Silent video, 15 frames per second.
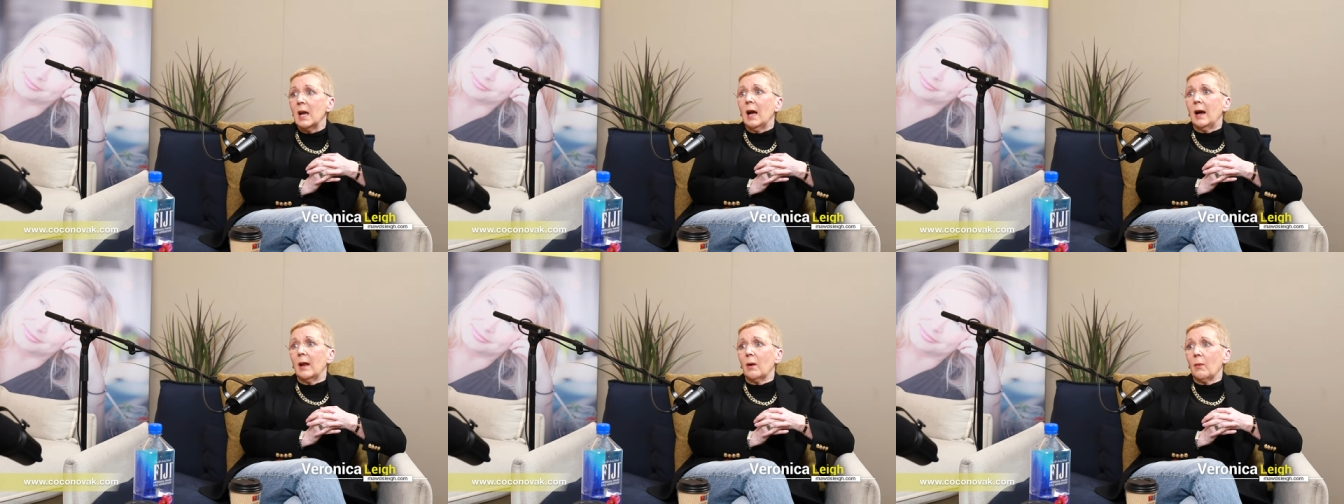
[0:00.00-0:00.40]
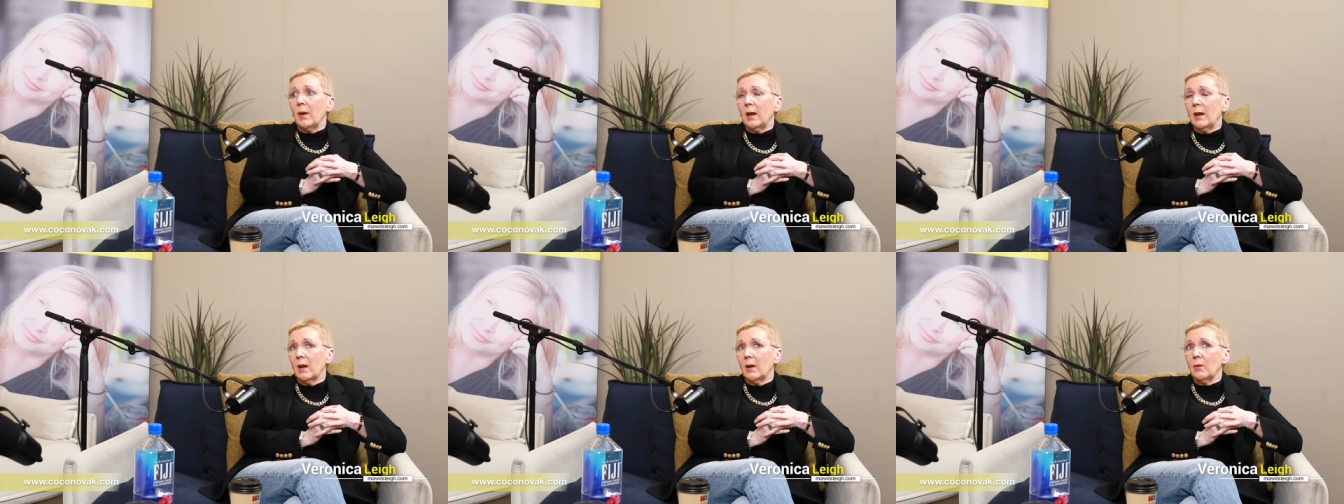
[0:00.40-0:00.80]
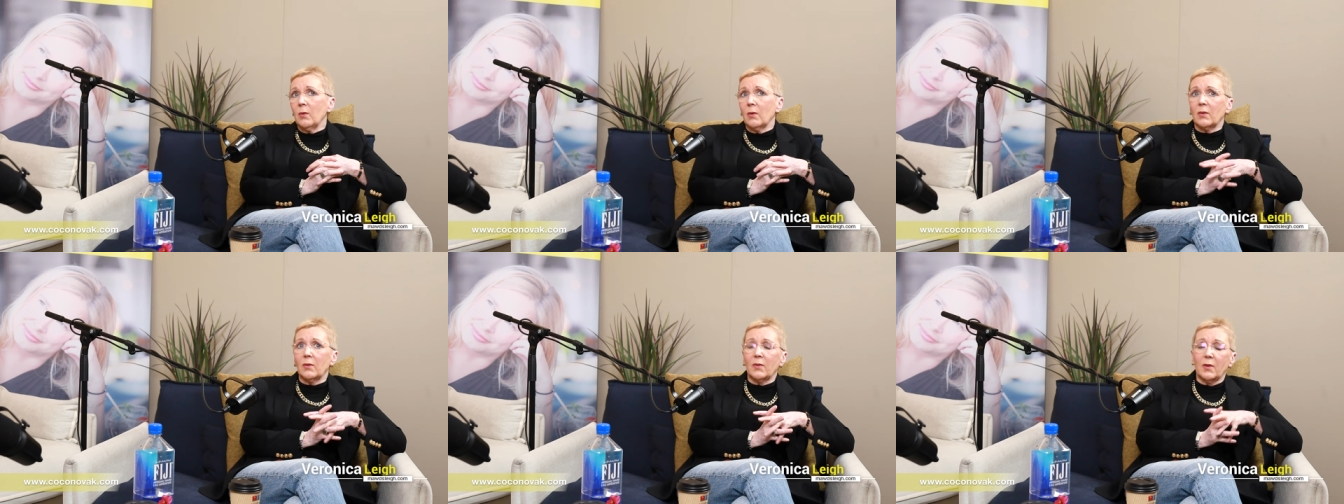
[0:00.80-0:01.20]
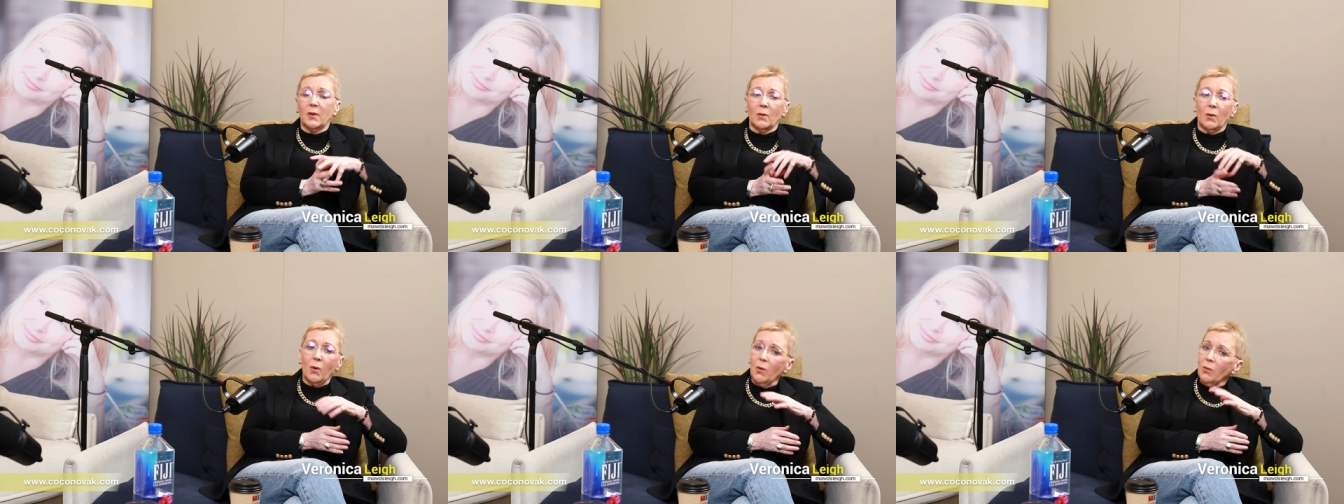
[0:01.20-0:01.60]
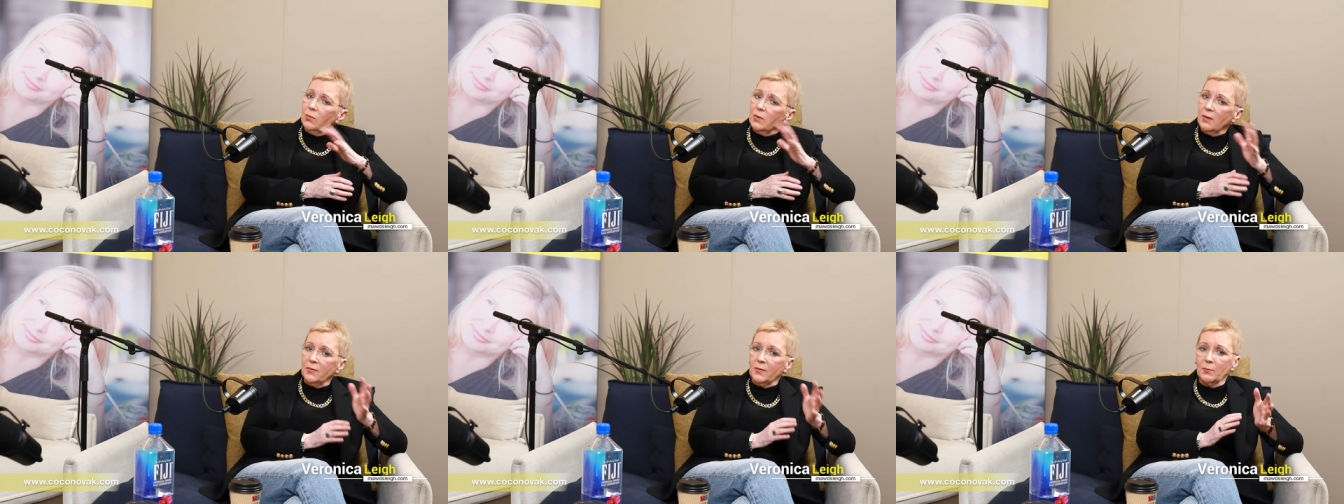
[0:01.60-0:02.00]
And I went out into all
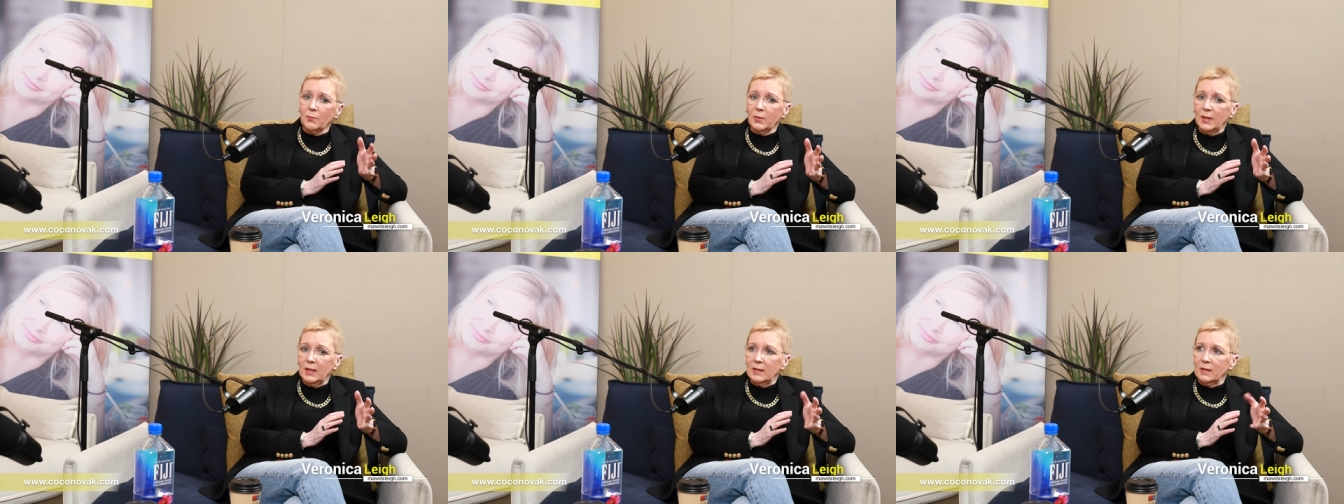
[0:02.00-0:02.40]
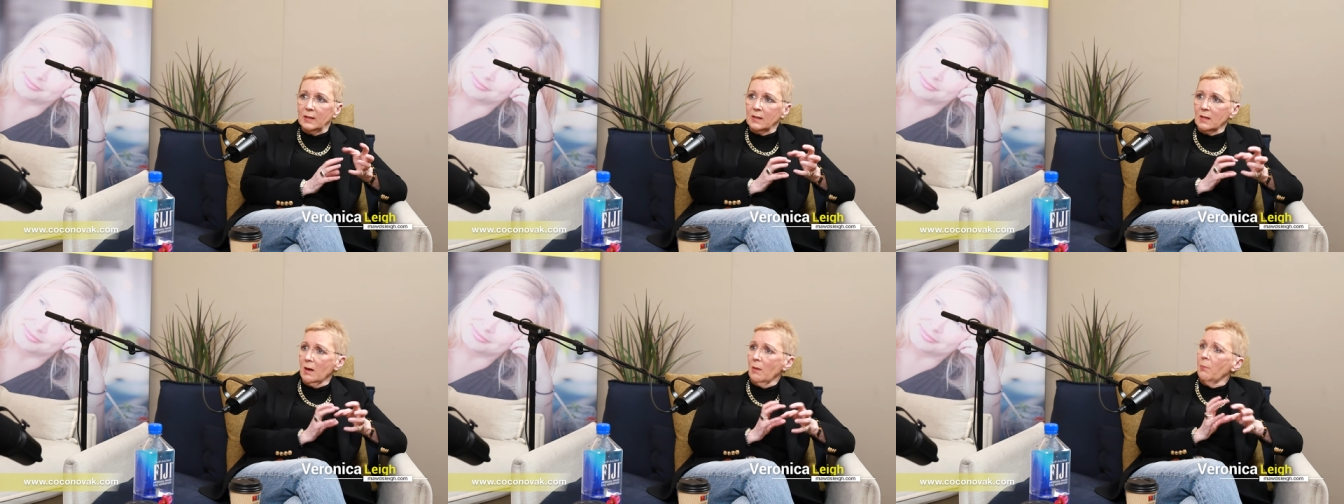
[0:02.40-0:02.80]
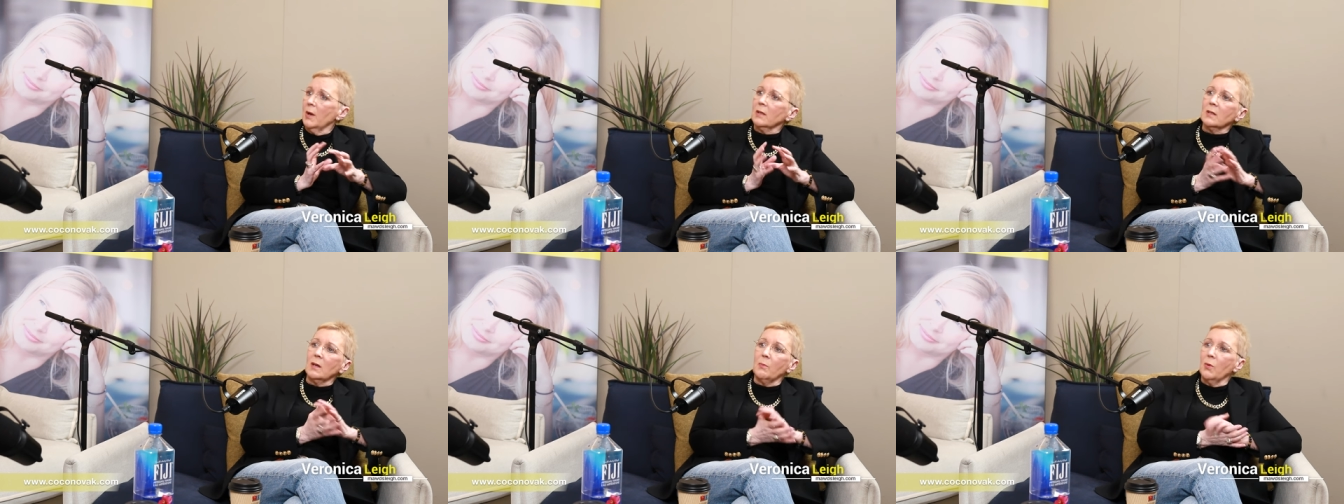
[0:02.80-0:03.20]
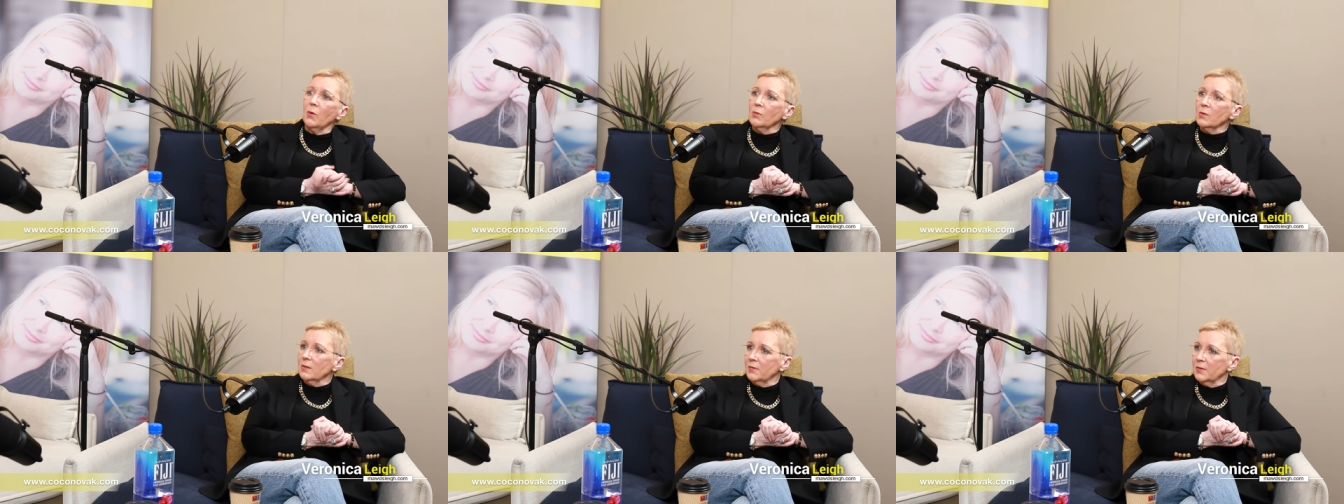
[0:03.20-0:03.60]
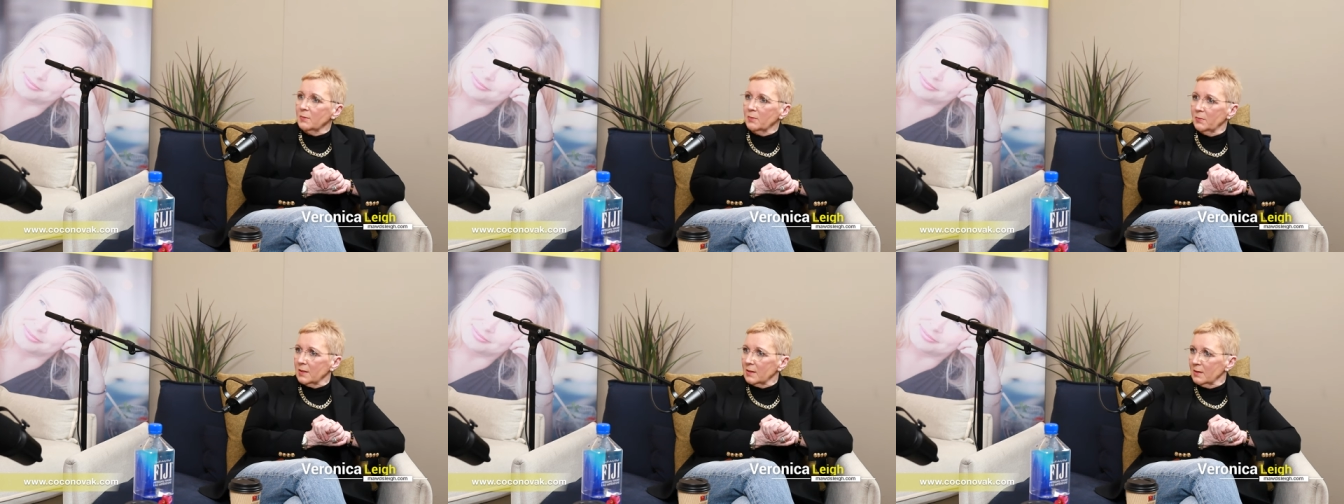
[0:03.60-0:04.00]
different places and I picked up all
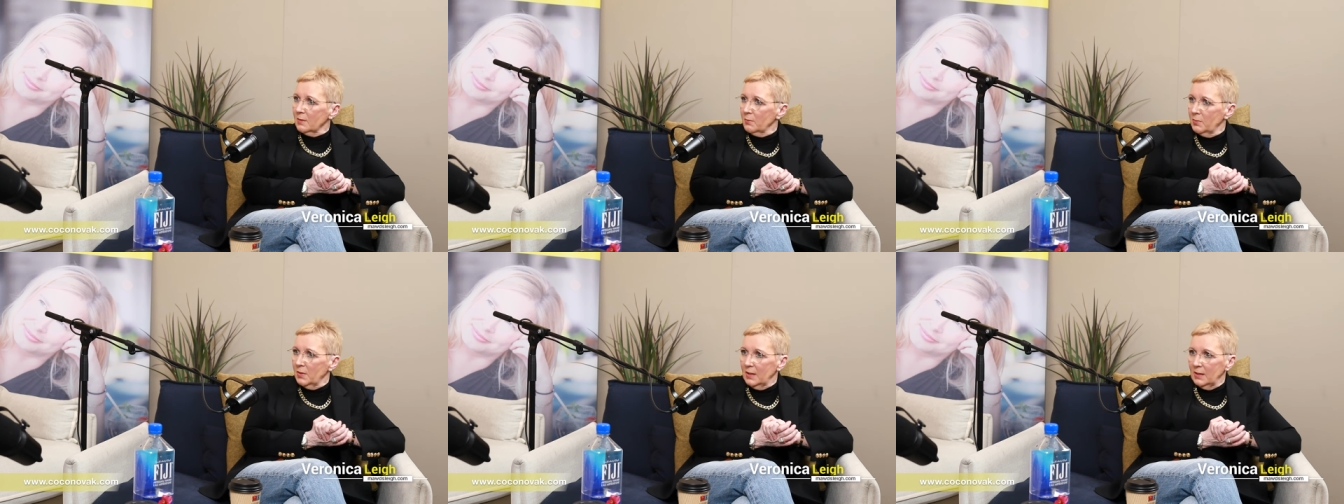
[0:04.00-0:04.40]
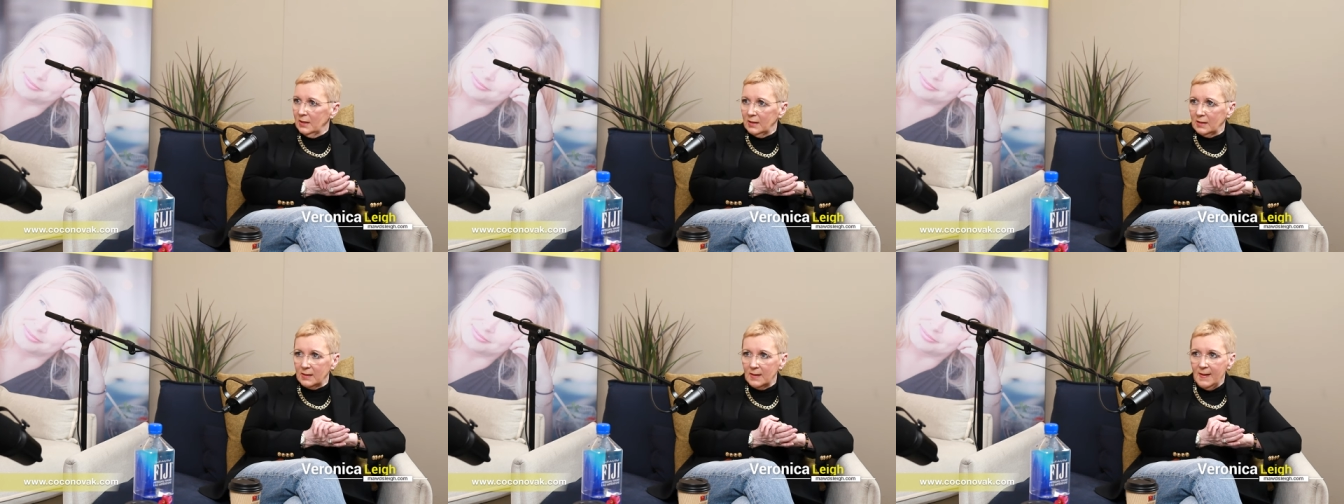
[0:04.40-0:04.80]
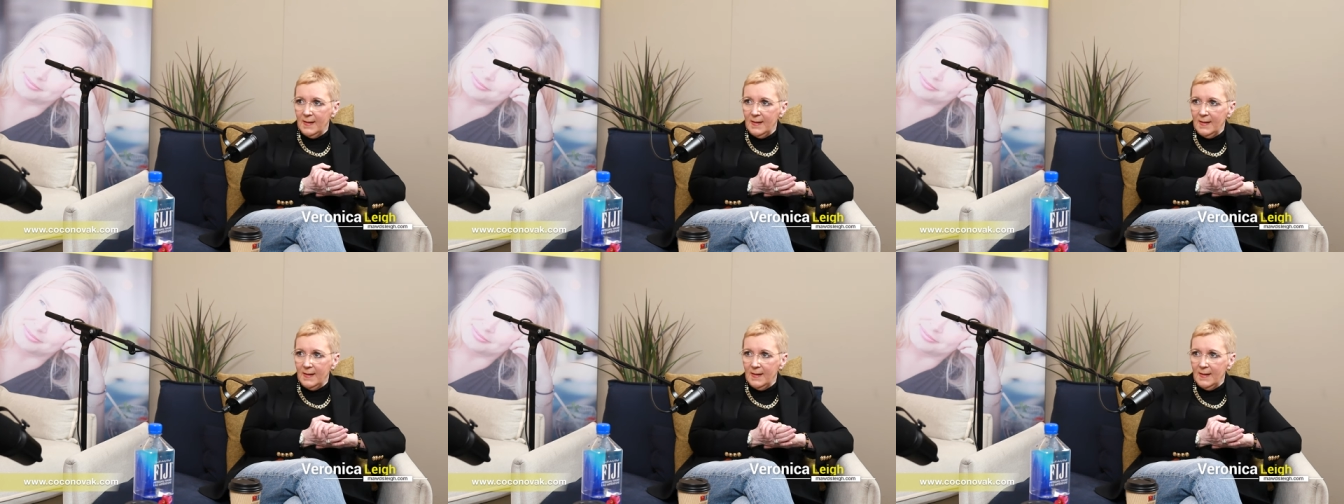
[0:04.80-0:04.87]
different bits and pieces,